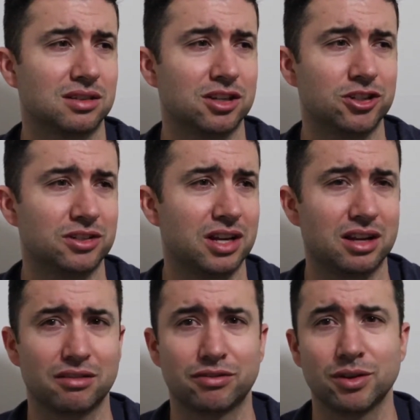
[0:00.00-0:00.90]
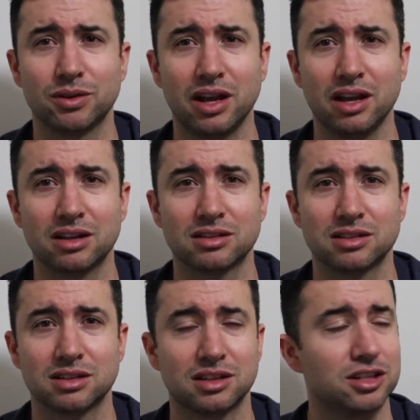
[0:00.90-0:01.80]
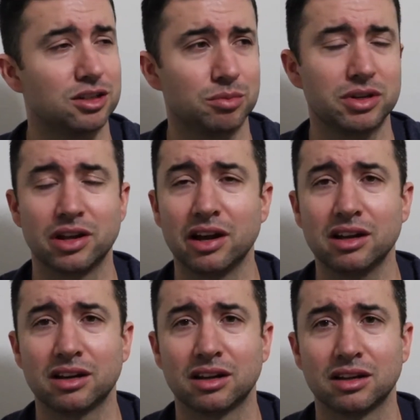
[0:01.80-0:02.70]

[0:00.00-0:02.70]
This should take a few days, and he should be done."